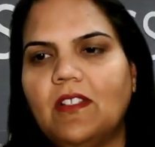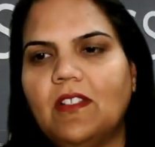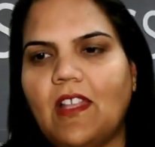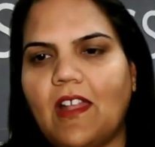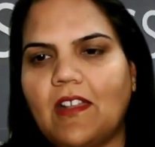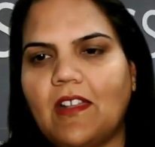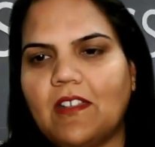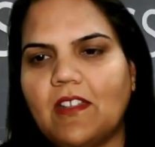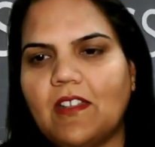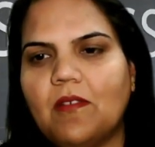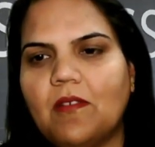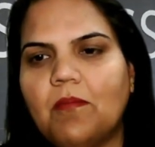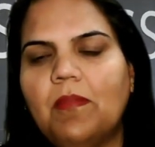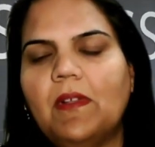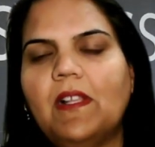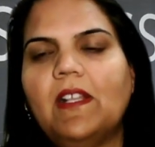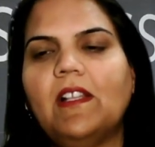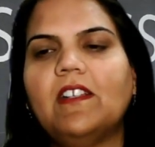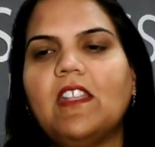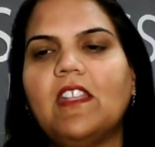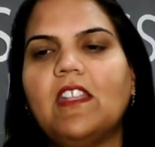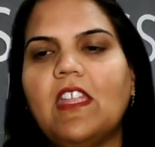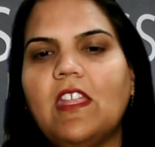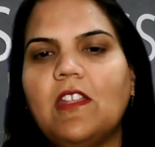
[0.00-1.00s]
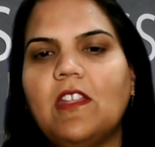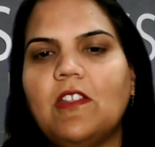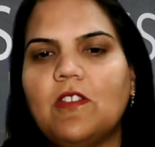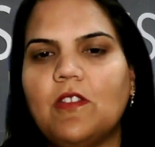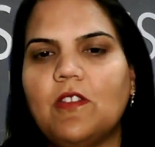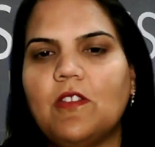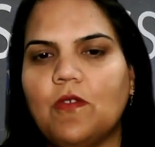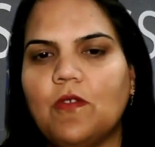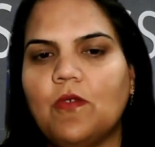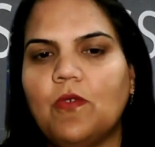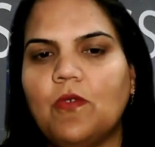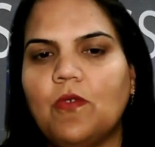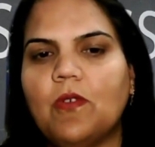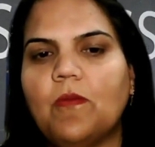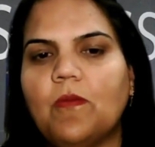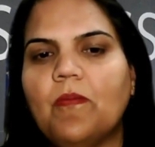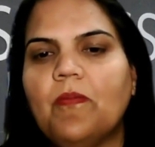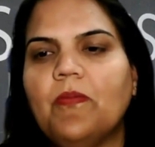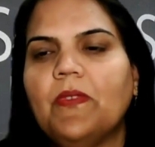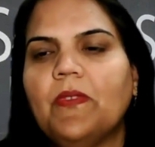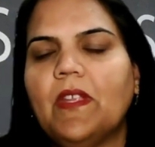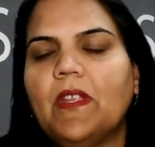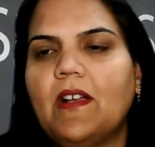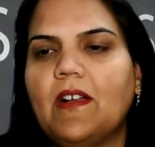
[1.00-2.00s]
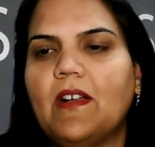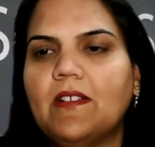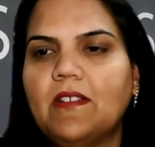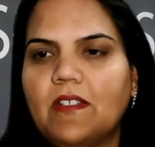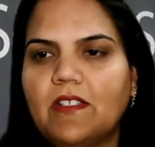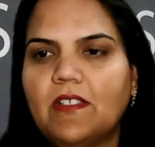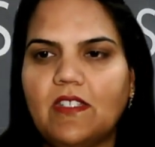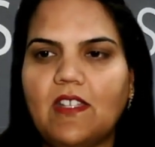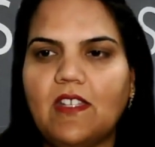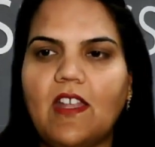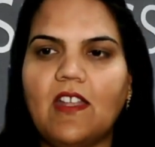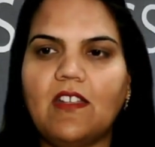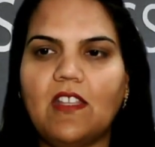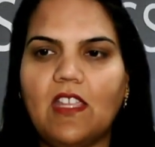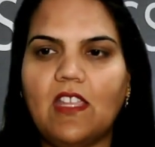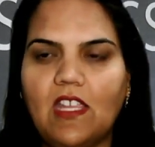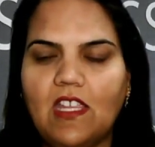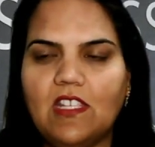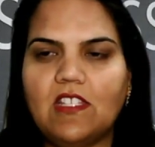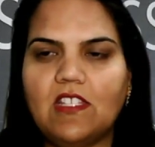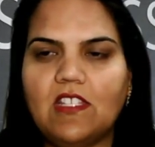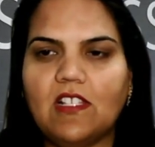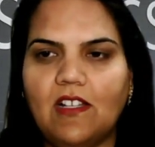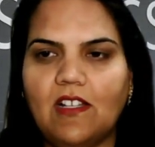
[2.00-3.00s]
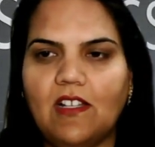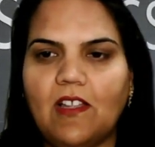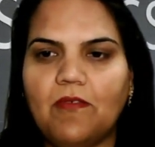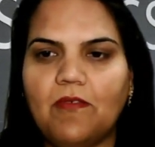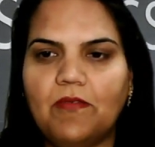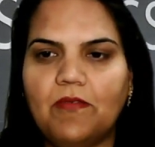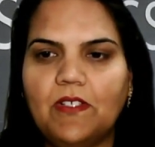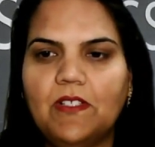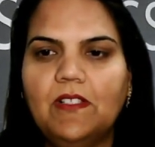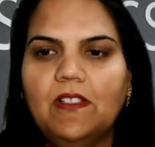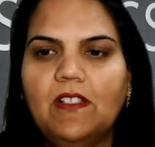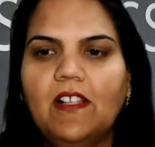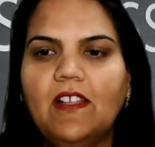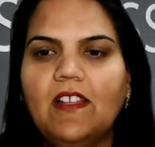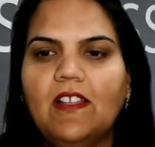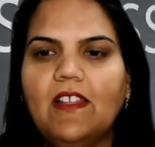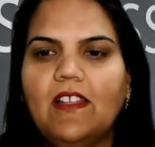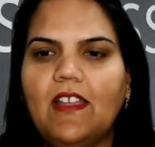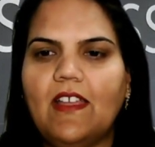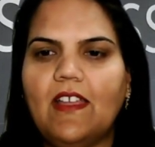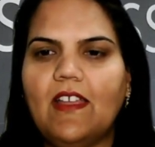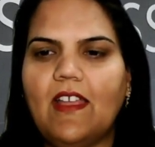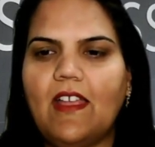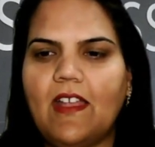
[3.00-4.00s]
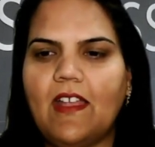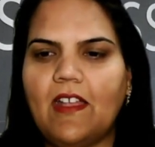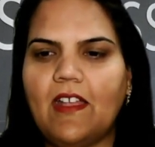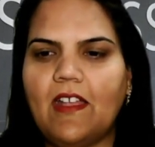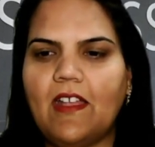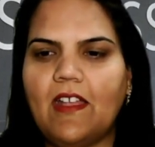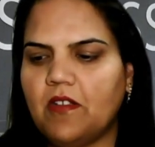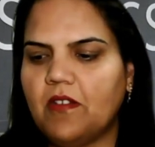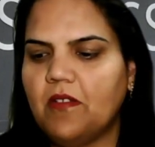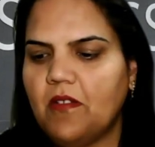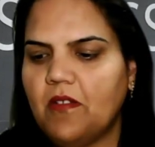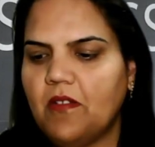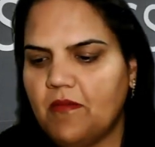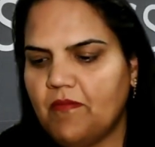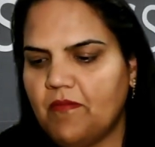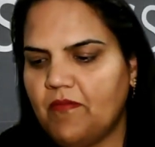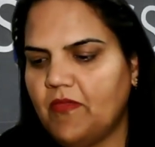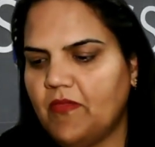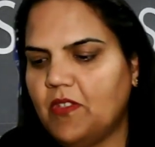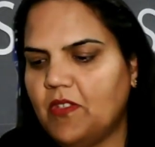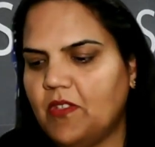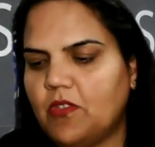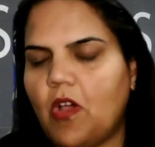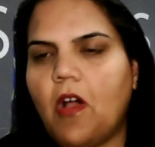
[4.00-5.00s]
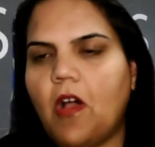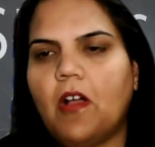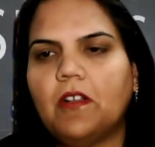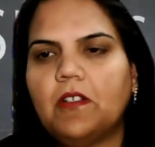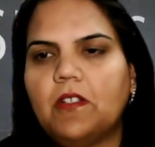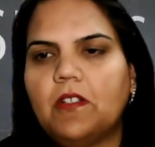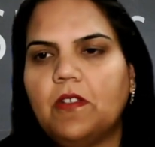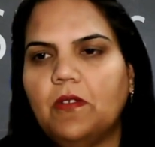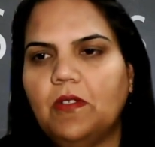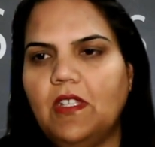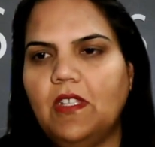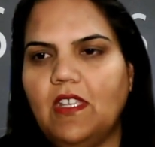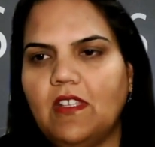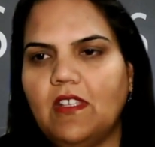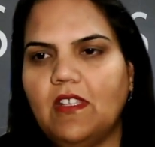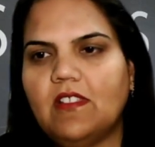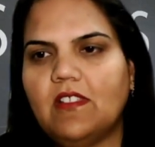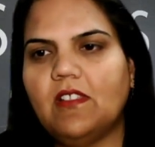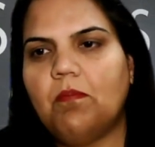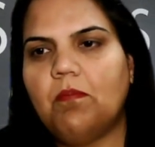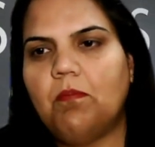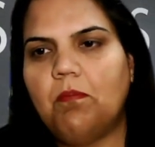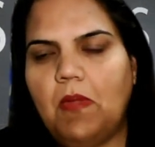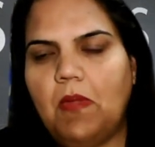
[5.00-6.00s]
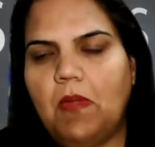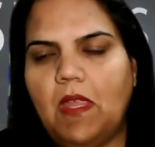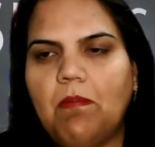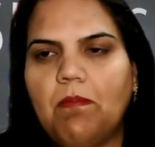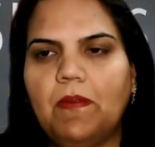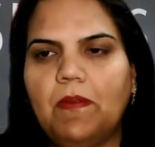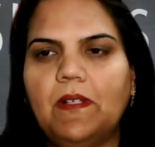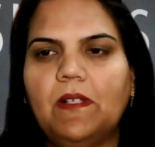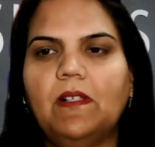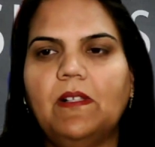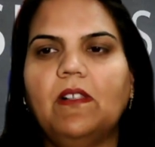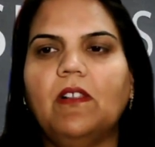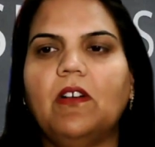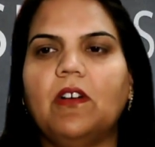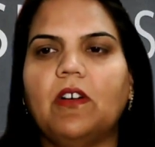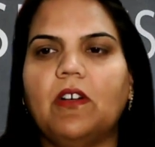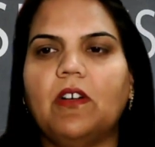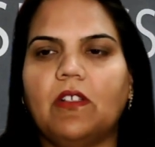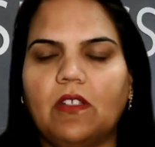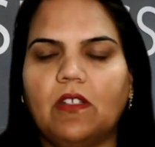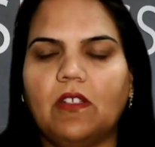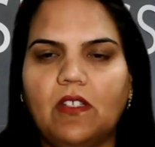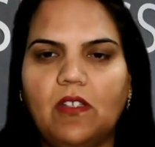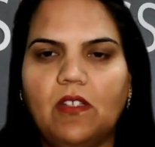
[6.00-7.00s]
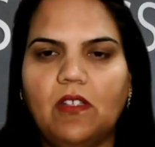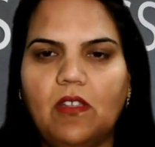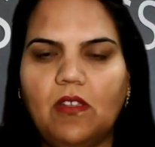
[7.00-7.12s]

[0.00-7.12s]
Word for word: that ability to understand each level and talk to these people or